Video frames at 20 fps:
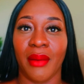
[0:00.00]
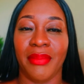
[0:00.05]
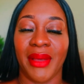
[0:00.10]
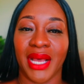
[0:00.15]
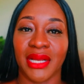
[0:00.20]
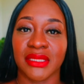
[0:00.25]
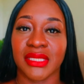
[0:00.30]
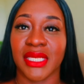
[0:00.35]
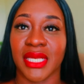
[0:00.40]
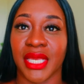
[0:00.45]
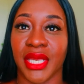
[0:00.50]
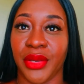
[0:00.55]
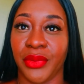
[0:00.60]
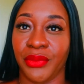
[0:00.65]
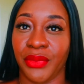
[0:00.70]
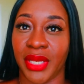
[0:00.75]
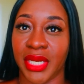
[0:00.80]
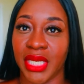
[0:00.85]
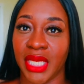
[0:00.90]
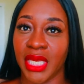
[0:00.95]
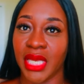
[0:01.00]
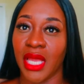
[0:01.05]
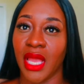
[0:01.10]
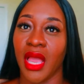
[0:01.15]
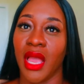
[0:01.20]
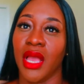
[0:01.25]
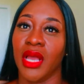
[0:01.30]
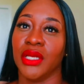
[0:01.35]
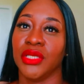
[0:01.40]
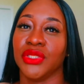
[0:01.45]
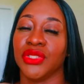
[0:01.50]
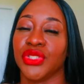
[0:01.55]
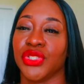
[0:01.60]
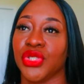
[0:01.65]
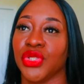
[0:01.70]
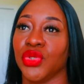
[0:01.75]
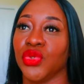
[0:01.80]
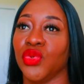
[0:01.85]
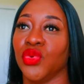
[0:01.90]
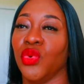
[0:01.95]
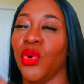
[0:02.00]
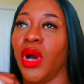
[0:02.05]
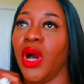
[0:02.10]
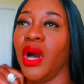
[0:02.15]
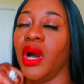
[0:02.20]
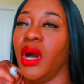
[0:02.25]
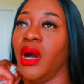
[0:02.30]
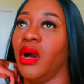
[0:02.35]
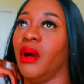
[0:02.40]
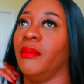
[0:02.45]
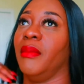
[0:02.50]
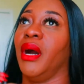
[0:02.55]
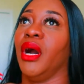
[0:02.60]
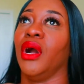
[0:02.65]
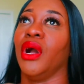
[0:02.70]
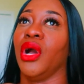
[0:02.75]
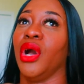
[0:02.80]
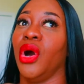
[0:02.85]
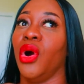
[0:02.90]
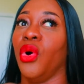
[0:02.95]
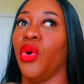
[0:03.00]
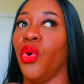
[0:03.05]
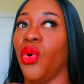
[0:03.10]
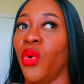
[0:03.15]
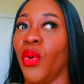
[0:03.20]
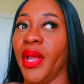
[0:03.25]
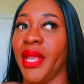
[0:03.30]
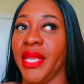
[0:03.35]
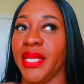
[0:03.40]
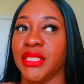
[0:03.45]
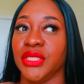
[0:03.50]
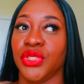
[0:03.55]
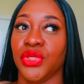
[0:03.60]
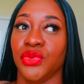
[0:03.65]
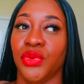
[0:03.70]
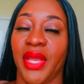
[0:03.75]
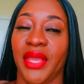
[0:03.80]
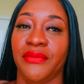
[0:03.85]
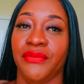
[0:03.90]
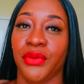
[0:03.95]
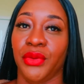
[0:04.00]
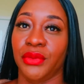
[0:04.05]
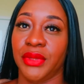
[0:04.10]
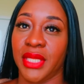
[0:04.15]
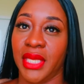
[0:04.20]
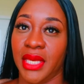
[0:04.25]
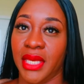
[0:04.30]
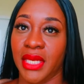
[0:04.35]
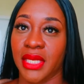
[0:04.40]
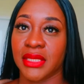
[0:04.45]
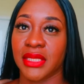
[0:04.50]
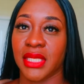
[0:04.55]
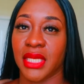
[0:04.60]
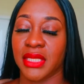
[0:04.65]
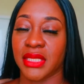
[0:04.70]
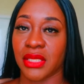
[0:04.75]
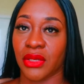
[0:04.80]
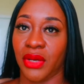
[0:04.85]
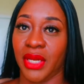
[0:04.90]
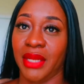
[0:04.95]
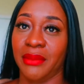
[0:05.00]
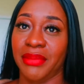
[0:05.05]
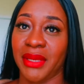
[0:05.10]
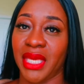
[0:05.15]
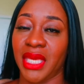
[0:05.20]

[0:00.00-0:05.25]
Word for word: about to get ready to um, go and do a few things. It's going to